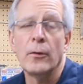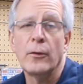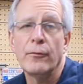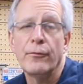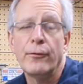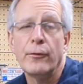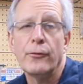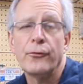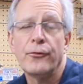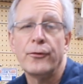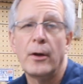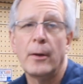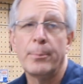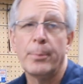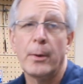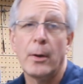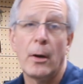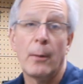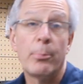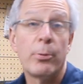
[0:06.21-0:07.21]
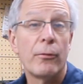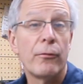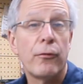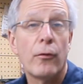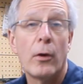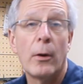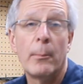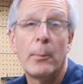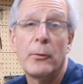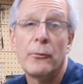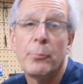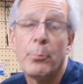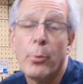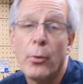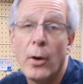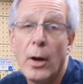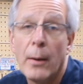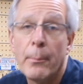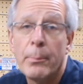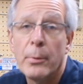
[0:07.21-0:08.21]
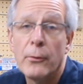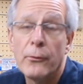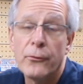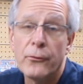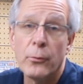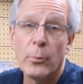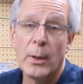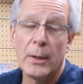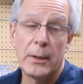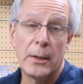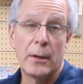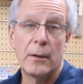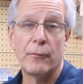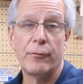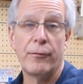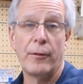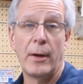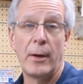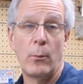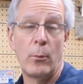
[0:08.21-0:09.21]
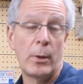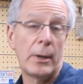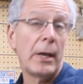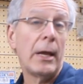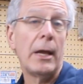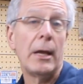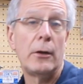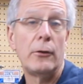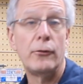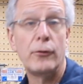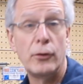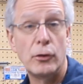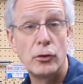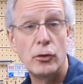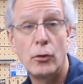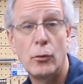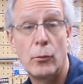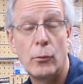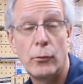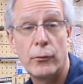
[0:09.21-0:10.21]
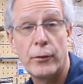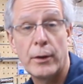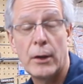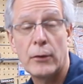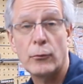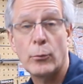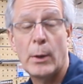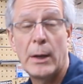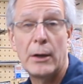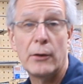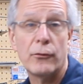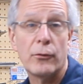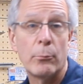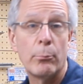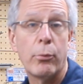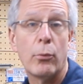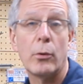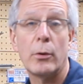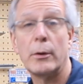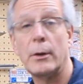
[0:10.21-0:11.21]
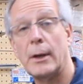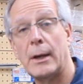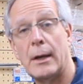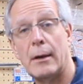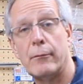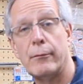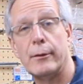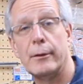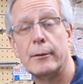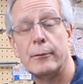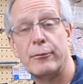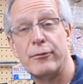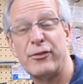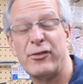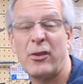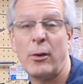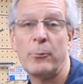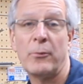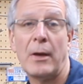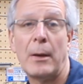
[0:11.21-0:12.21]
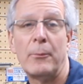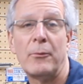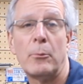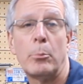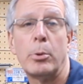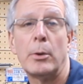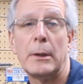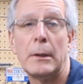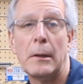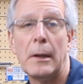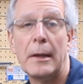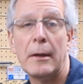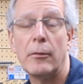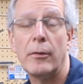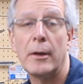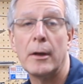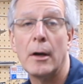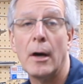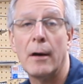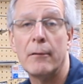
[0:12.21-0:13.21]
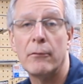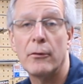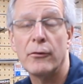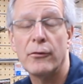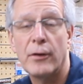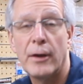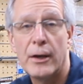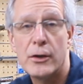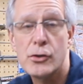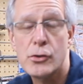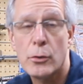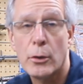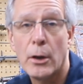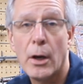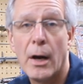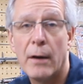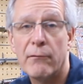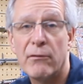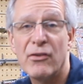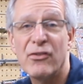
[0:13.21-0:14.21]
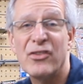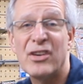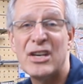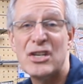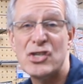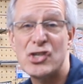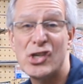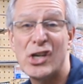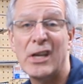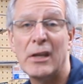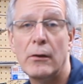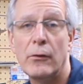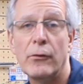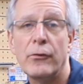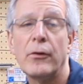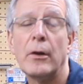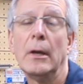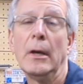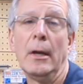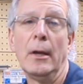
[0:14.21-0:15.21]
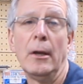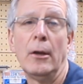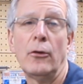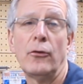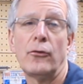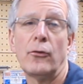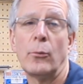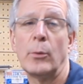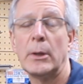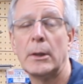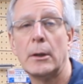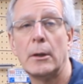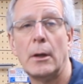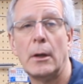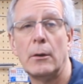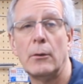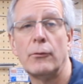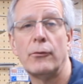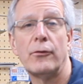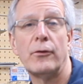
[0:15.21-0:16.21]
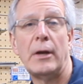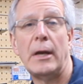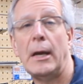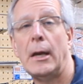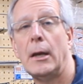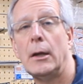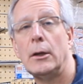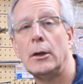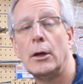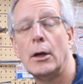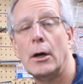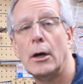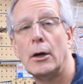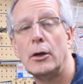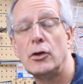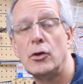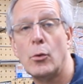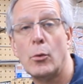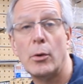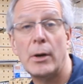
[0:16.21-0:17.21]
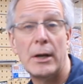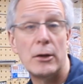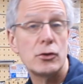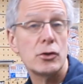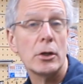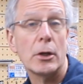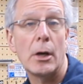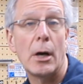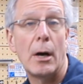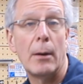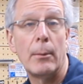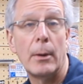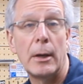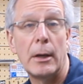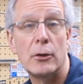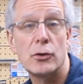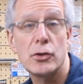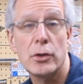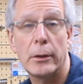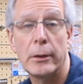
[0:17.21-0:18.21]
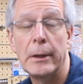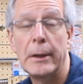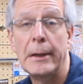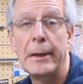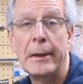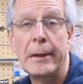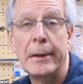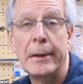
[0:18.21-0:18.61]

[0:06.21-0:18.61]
The first step in our performance prep is to identify what head to use, and that's why it's important to have sometimes a pretty lengthy conversation or conversations so we can understand your engine combination.